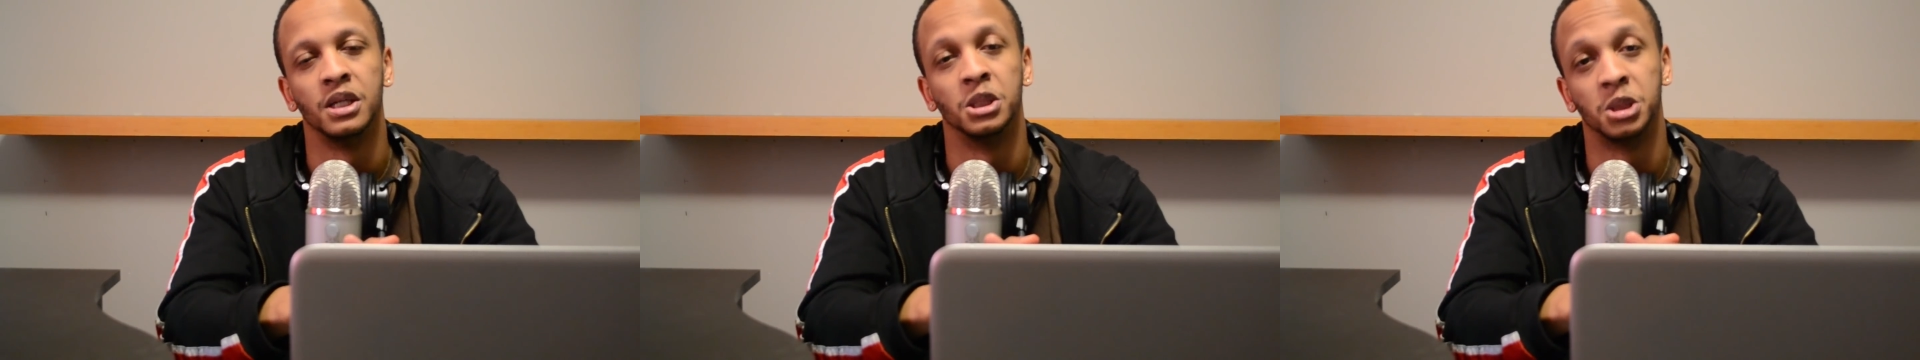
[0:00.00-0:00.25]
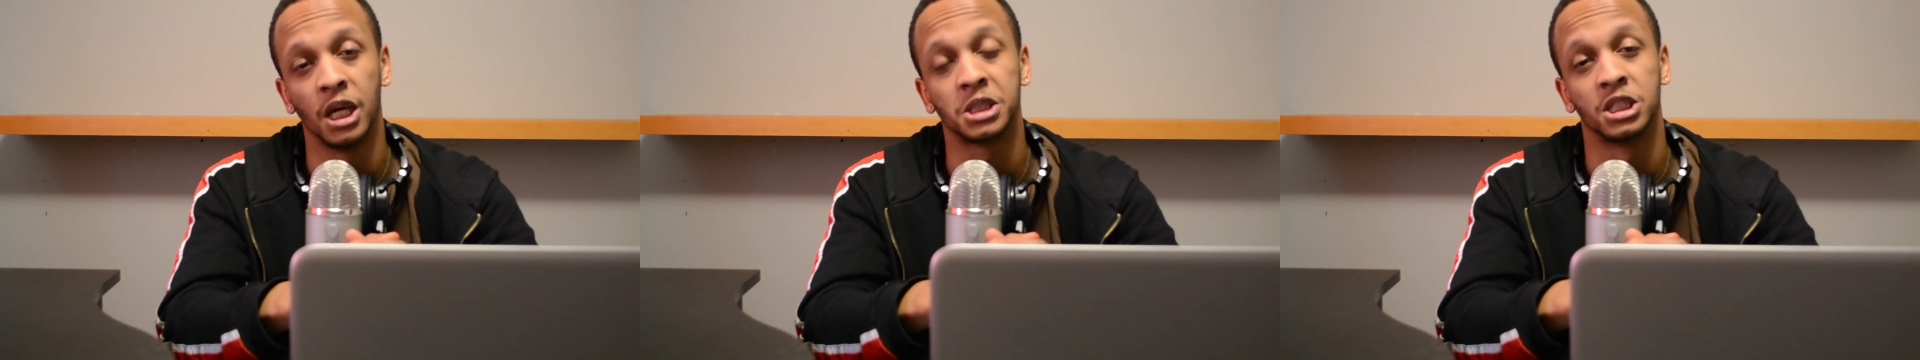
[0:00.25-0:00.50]

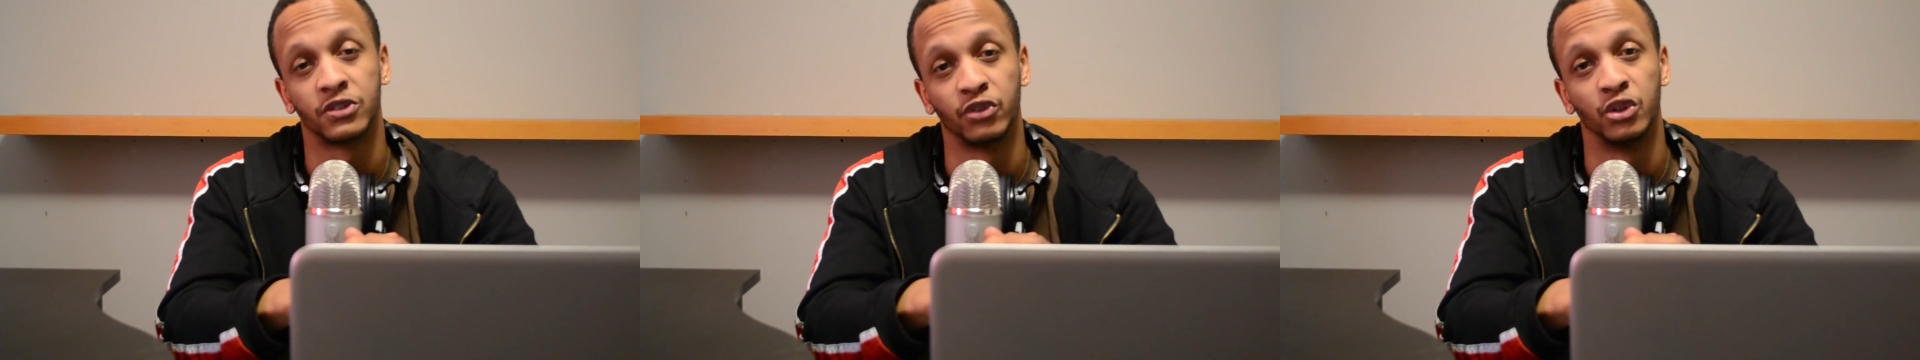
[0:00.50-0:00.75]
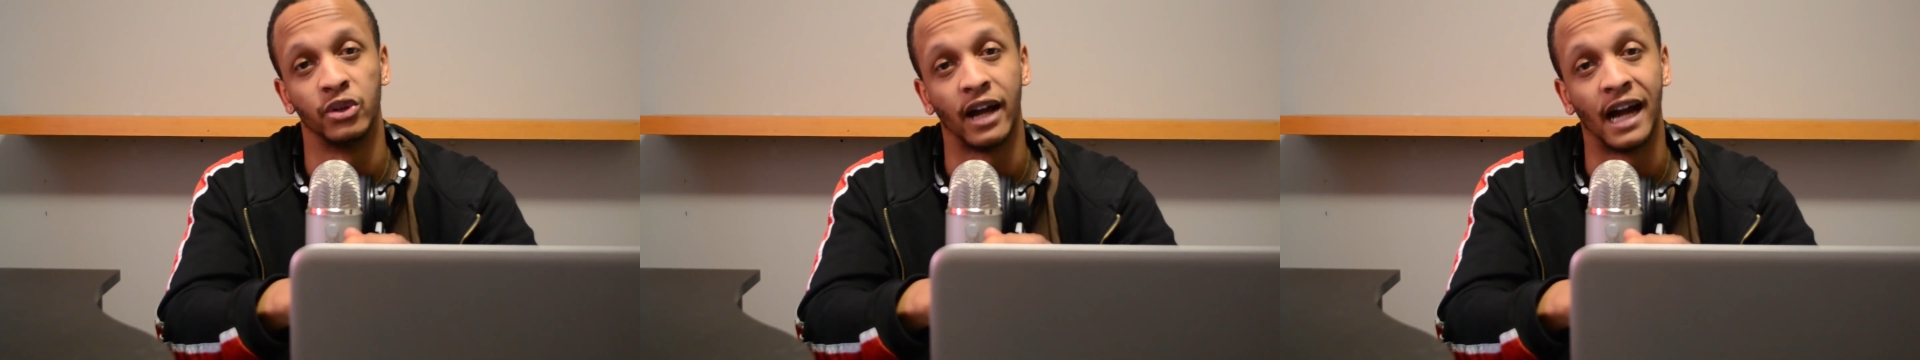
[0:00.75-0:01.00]
justice for
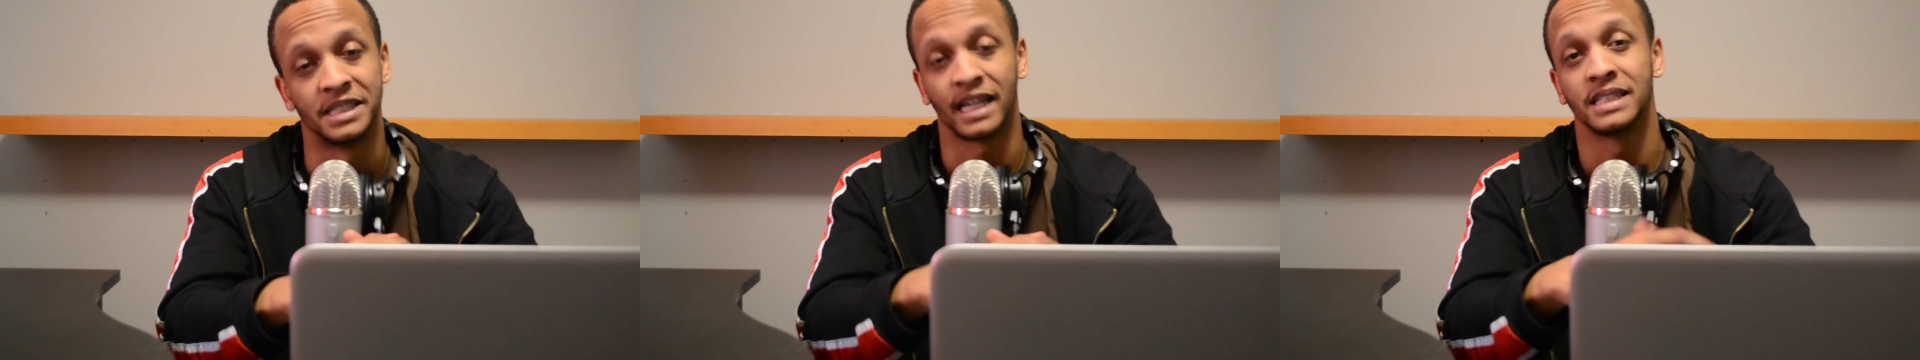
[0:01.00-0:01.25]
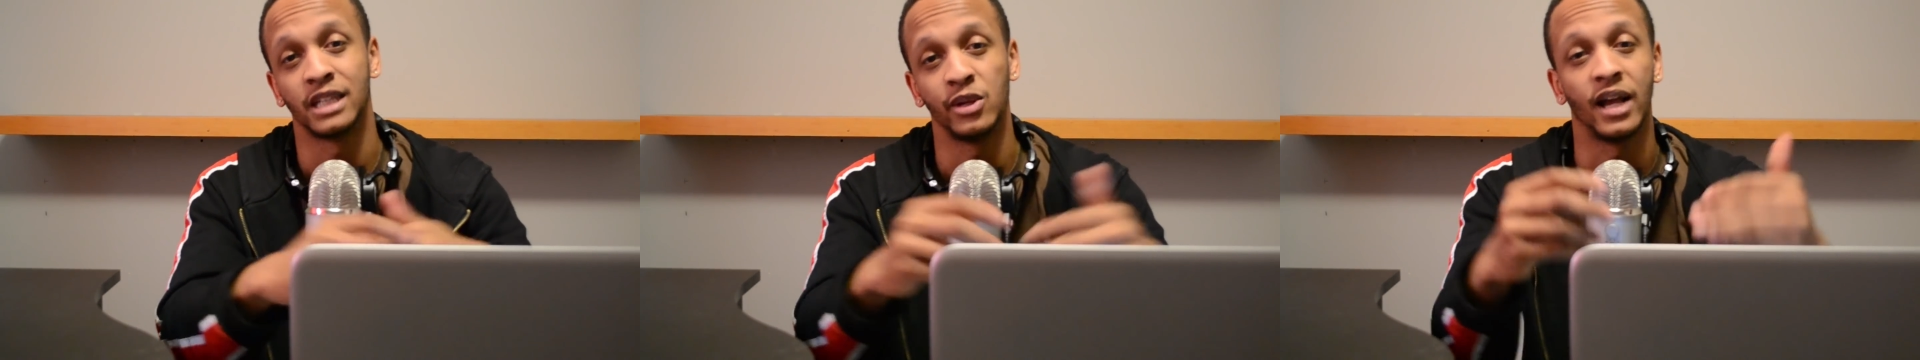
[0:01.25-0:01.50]
you guys. I
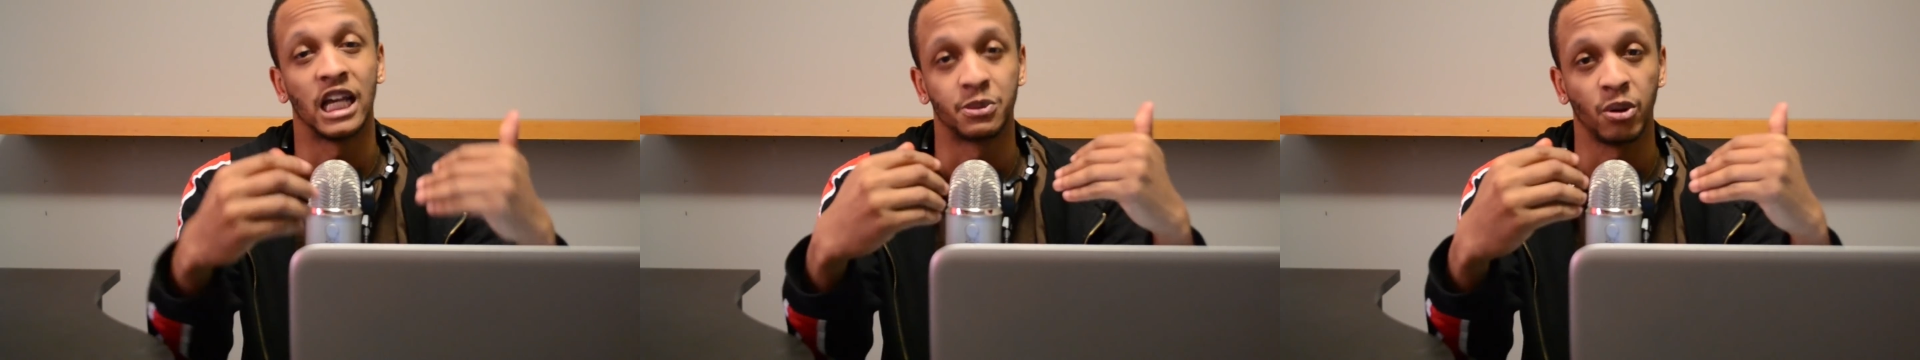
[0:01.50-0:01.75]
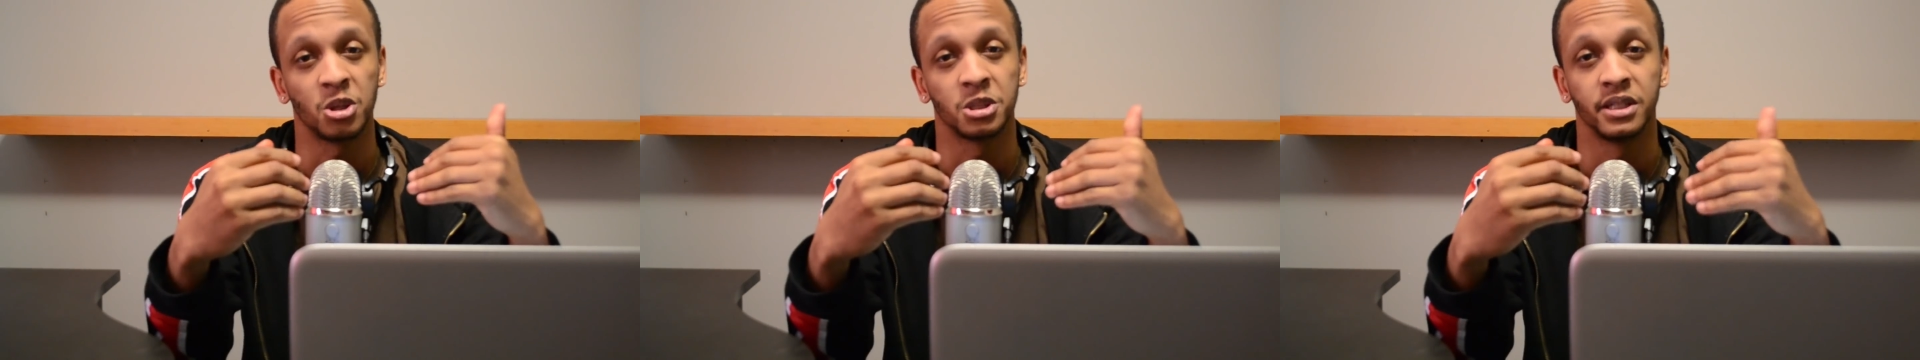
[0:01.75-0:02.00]
can tell you guys
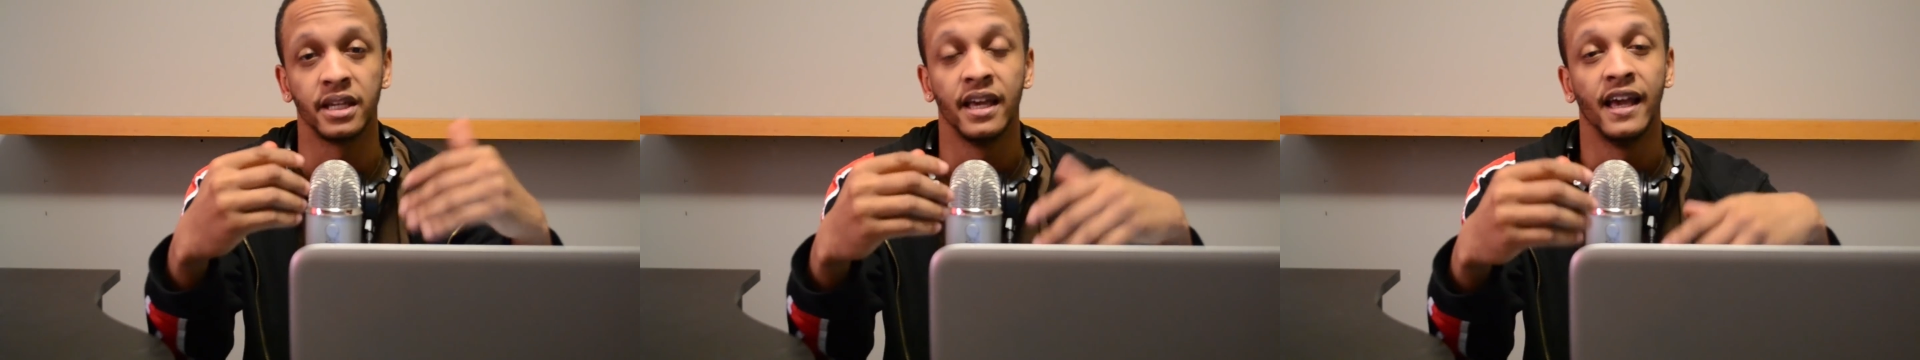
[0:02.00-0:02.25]
personally,